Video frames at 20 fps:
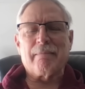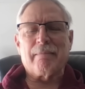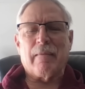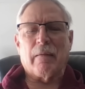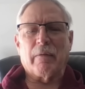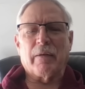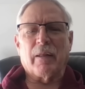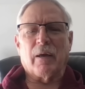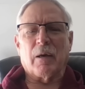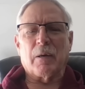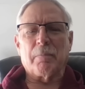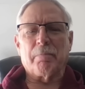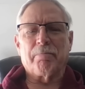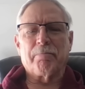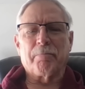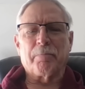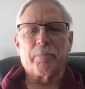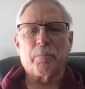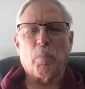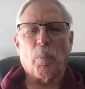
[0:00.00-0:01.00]
And we thought,
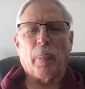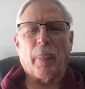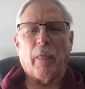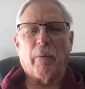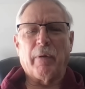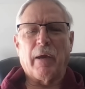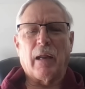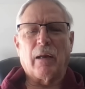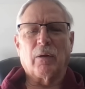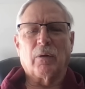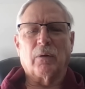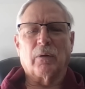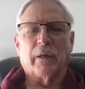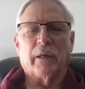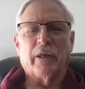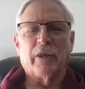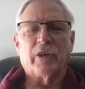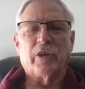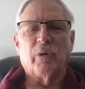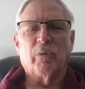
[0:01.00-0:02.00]
hmm, we got a little
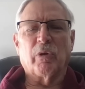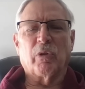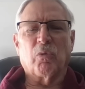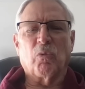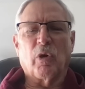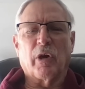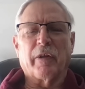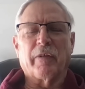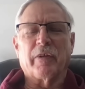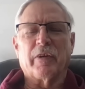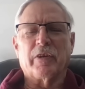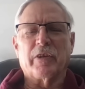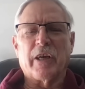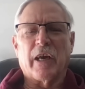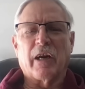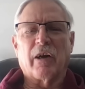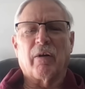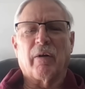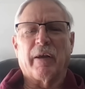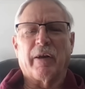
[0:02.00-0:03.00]
issue with one of the
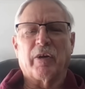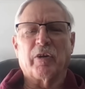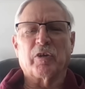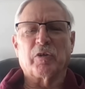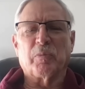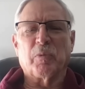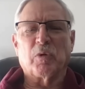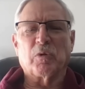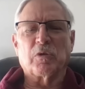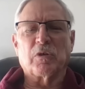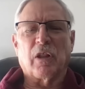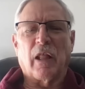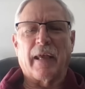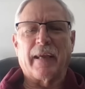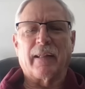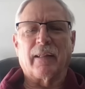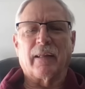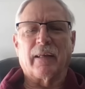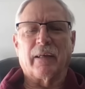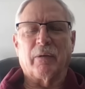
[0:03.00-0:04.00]
generators, most
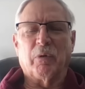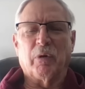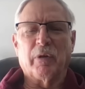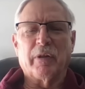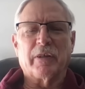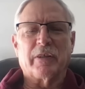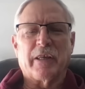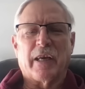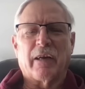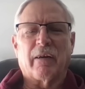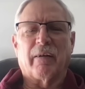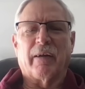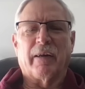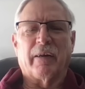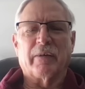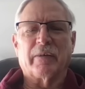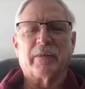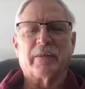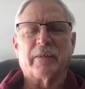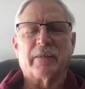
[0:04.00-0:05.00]
likely. One of the
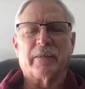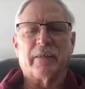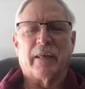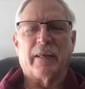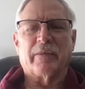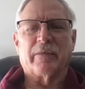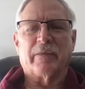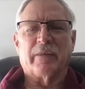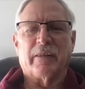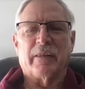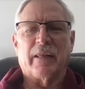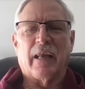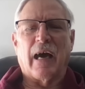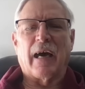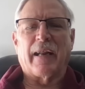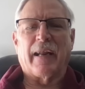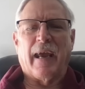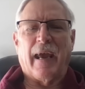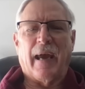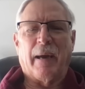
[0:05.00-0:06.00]
generators is is
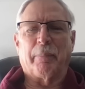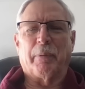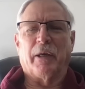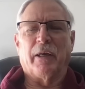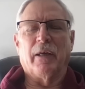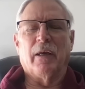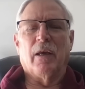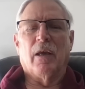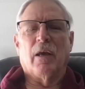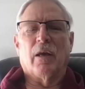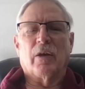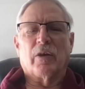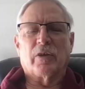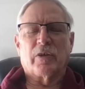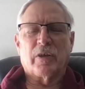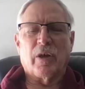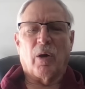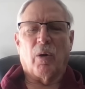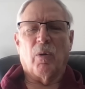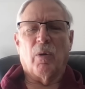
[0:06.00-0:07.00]
not happy.
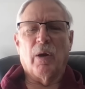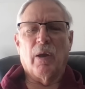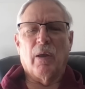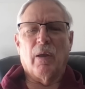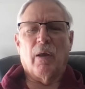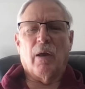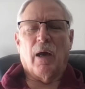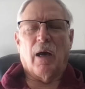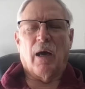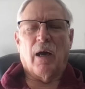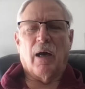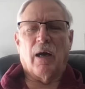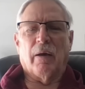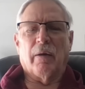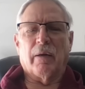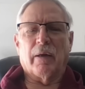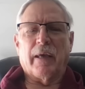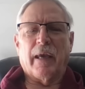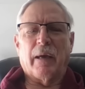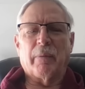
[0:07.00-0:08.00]
So uh,
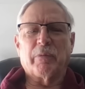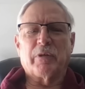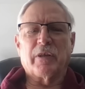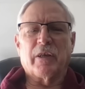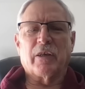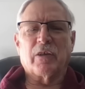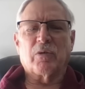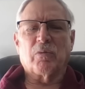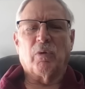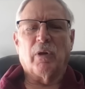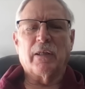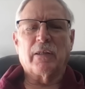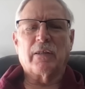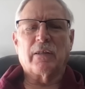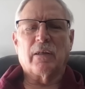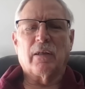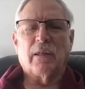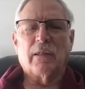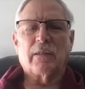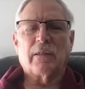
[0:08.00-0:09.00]
Captain says, well,
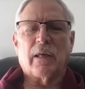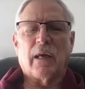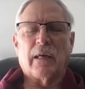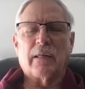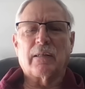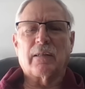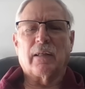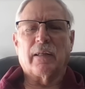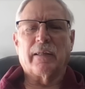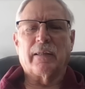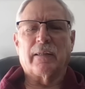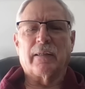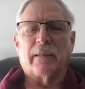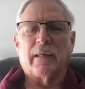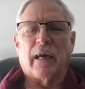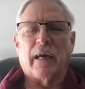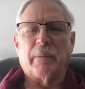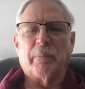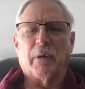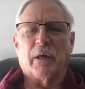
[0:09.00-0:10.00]
let's let's isolate the
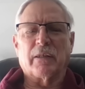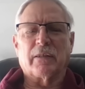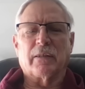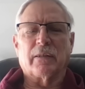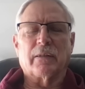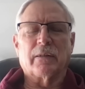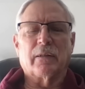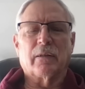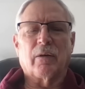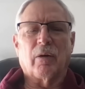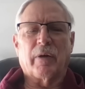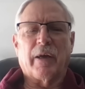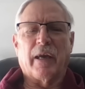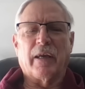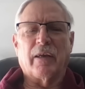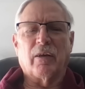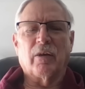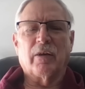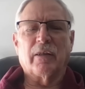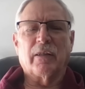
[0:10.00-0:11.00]
tie buses. Okay,
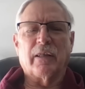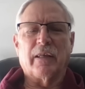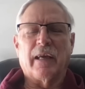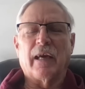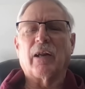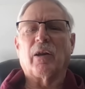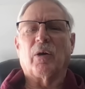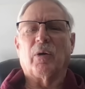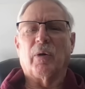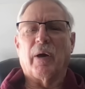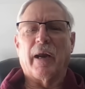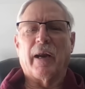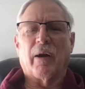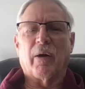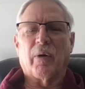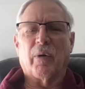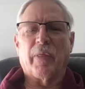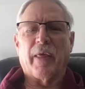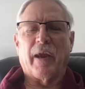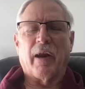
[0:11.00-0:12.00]
you look at the yellow
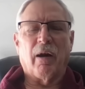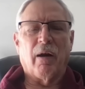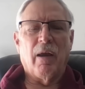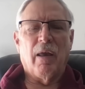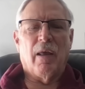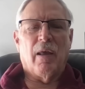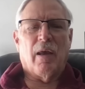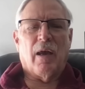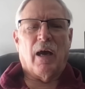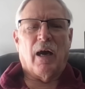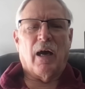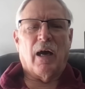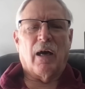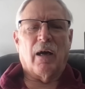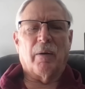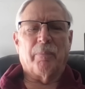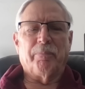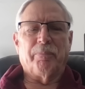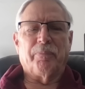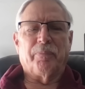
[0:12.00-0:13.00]
arrow there.
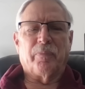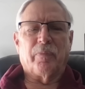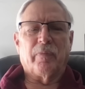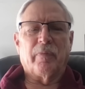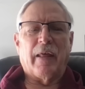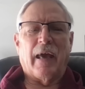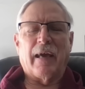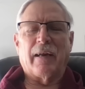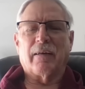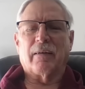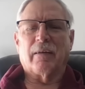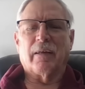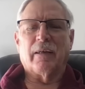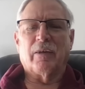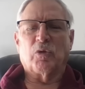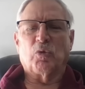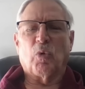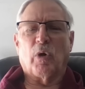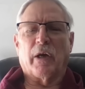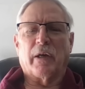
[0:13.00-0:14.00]
Um, that
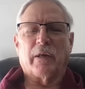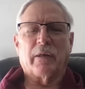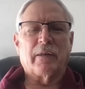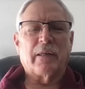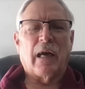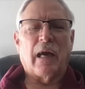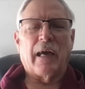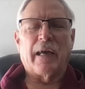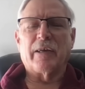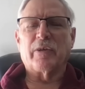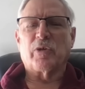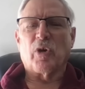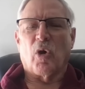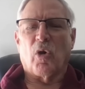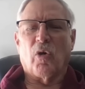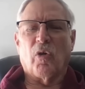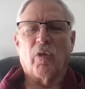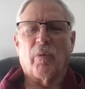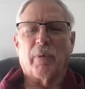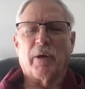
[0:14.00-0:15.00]
is what ties
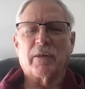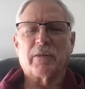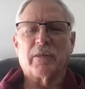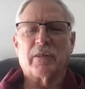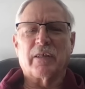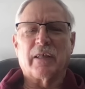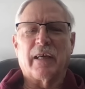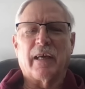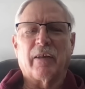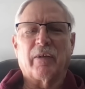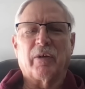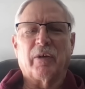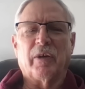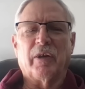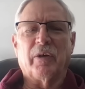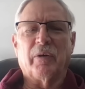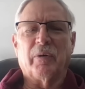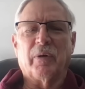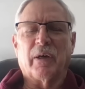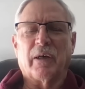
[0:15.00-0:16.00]
all the buses together.
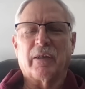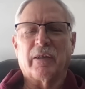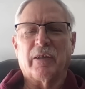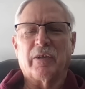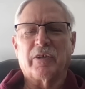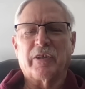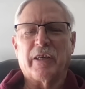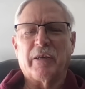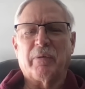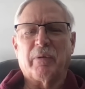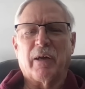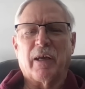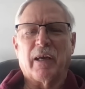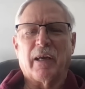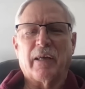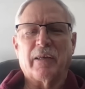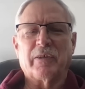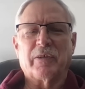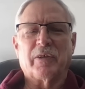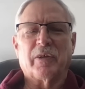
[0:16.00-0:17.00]
You uh, you
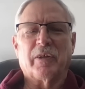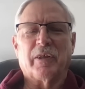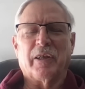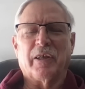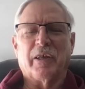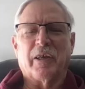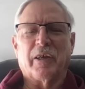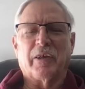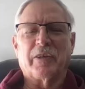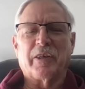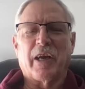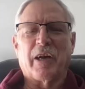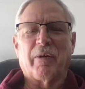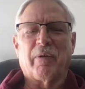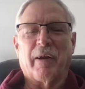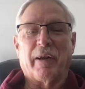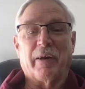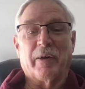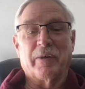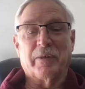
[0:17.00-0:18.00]
synchronize the uh,
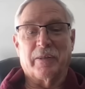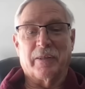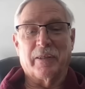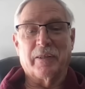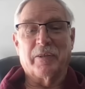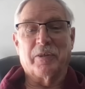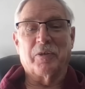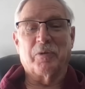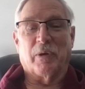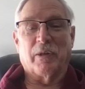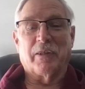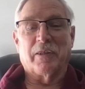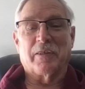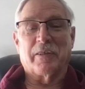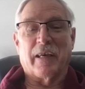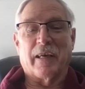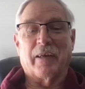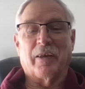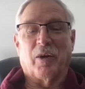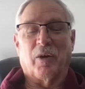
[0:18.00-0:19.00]
generators. This is what the
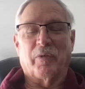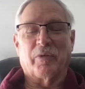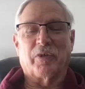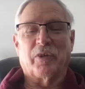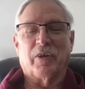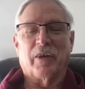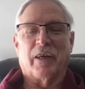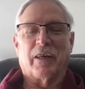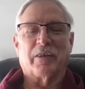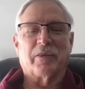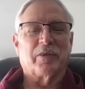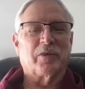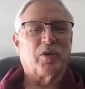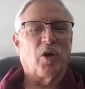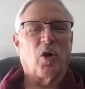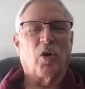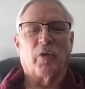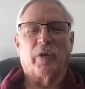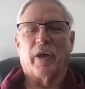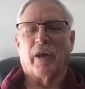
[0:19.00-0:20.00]
second officer does. It's
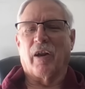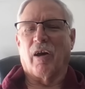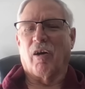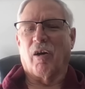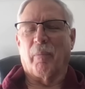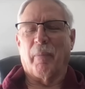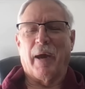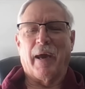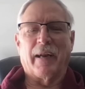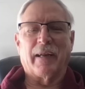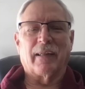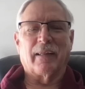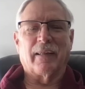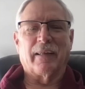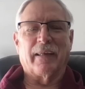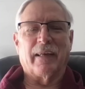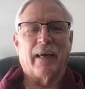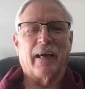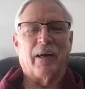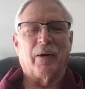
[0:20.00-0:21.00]
all done
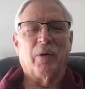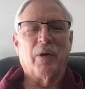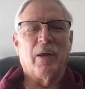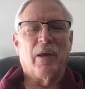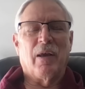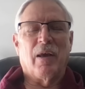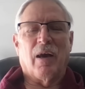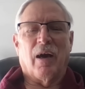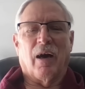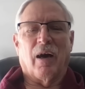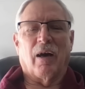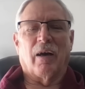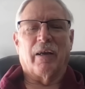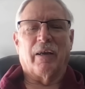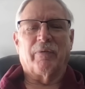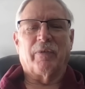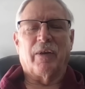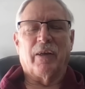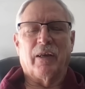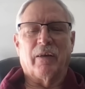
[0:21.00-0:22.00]
automatically now, uh,
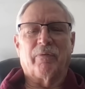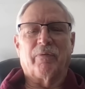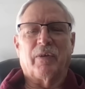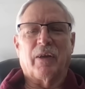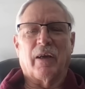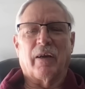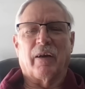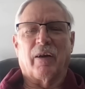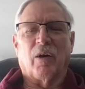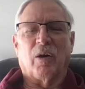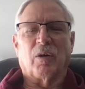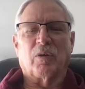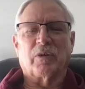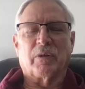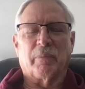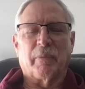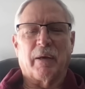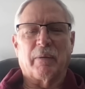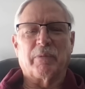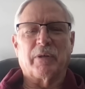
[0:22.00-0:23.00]
if if done at all.
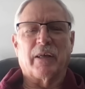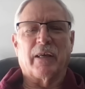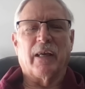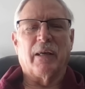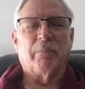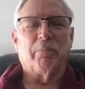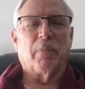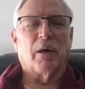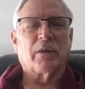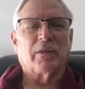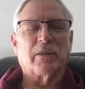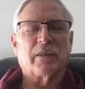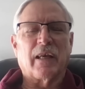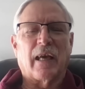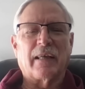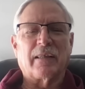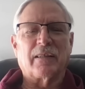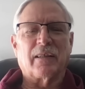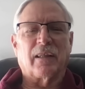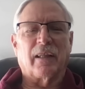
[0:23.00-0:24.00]
Sometimes they keep buses
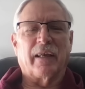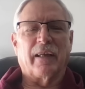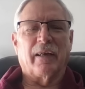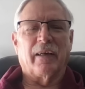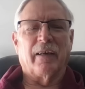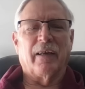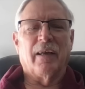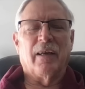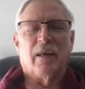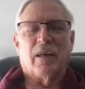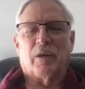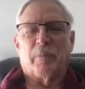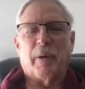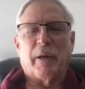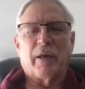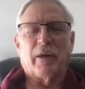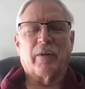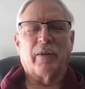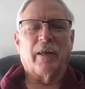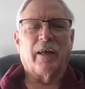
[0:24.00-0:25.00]
isolated,
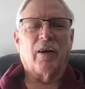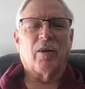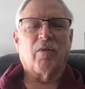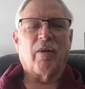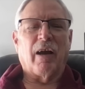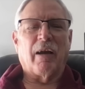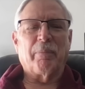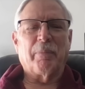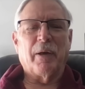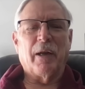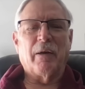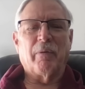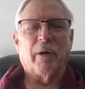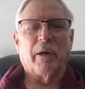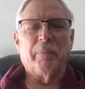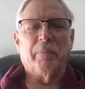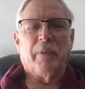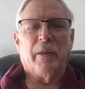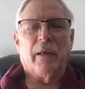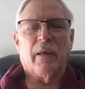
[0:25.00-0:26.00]
depending on the aircraft. But
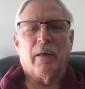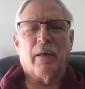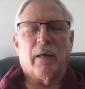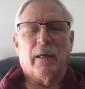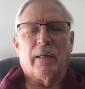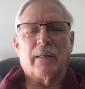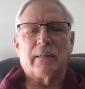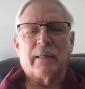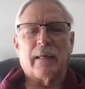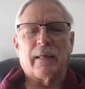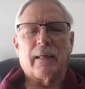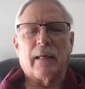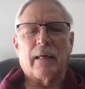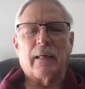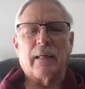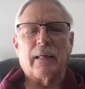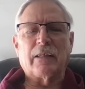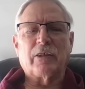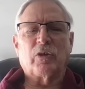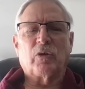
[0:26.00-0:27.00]
anyway, he said,
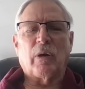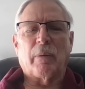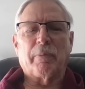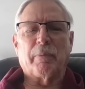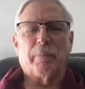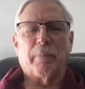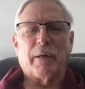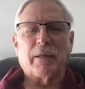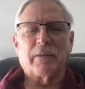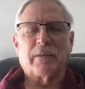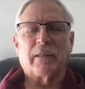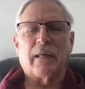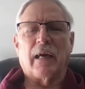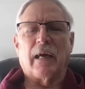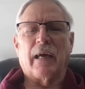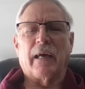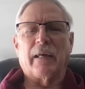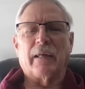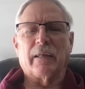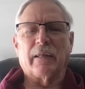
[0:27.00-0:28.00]
uh, "Let's strip a bus
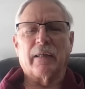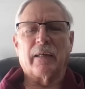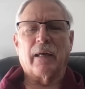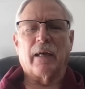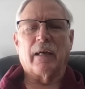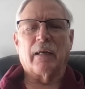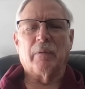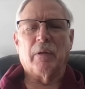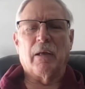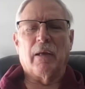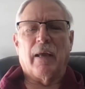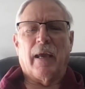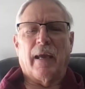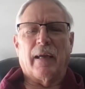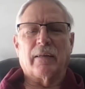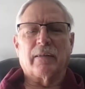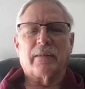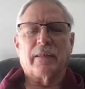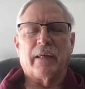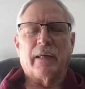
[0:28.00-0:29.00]
tie and uh,
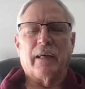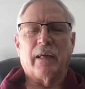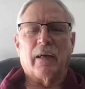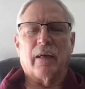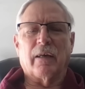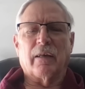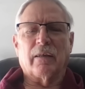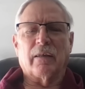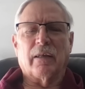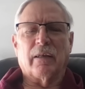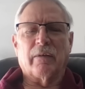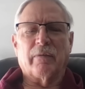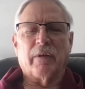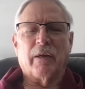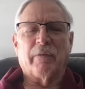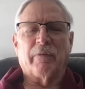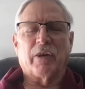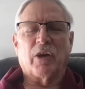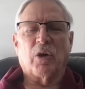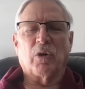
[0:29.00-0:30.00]
and see uh, if,
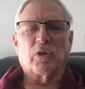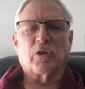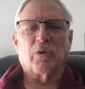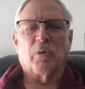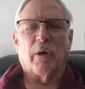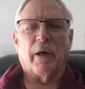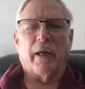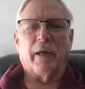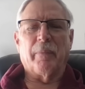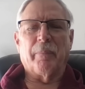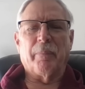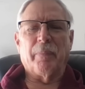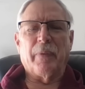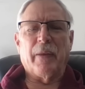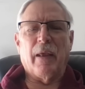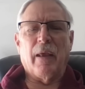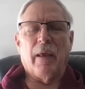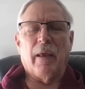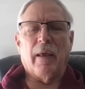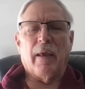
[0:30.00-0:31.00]
if it goes away."
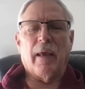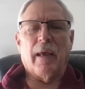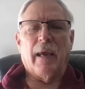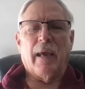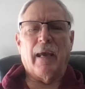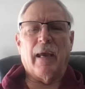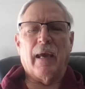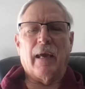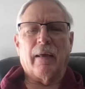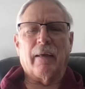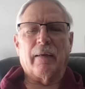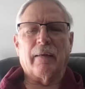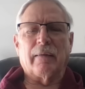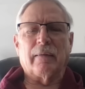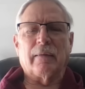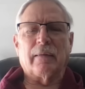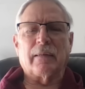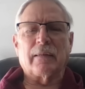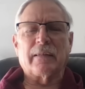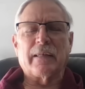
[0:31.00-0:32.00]

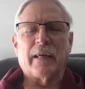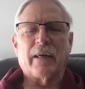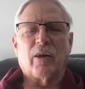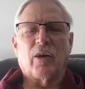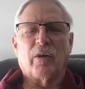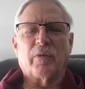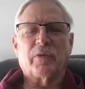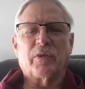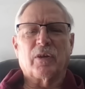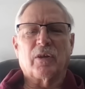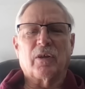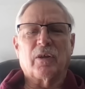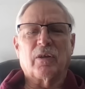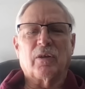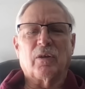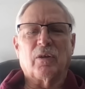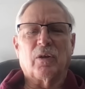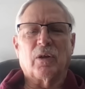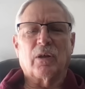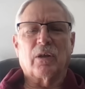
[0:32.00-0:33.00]
And the second
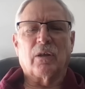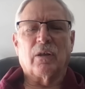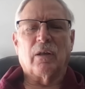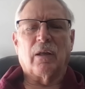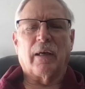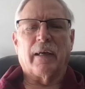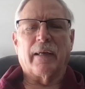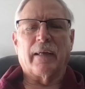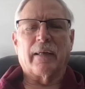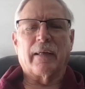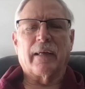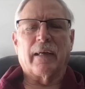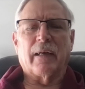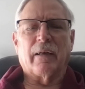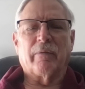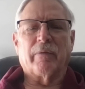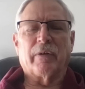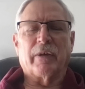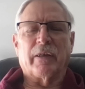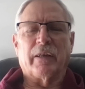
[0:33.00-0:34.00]
officer looked like
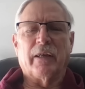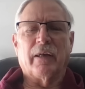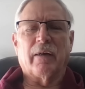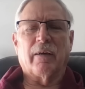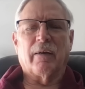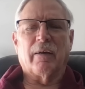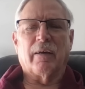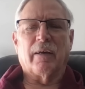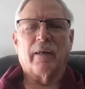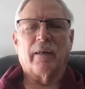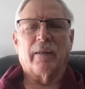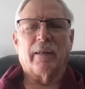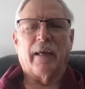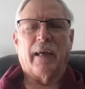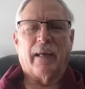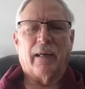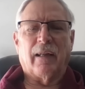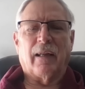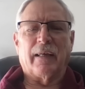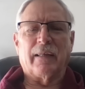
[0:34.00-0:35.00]
kind of a deer in the
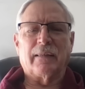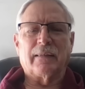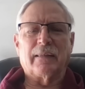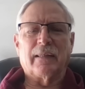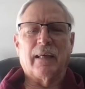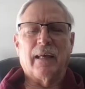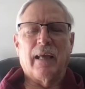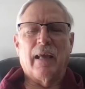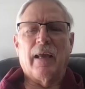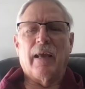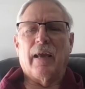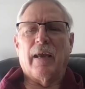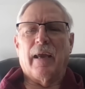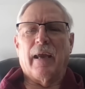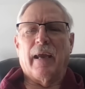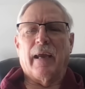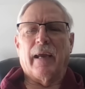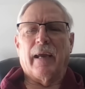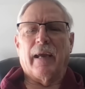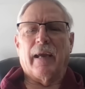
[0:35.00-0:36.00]
headlights.
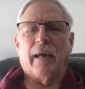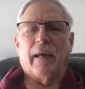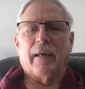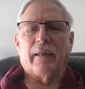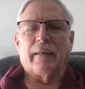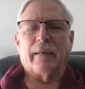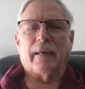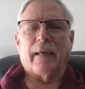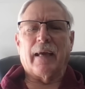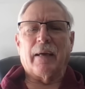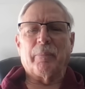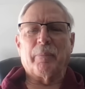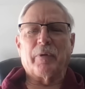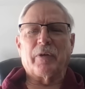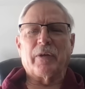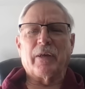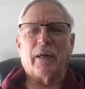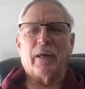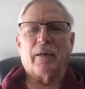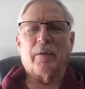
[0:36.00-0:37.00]
And the captain
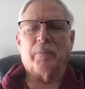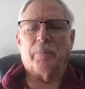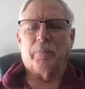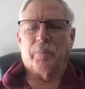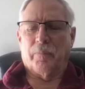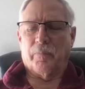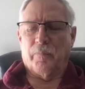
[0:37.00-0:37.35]
said,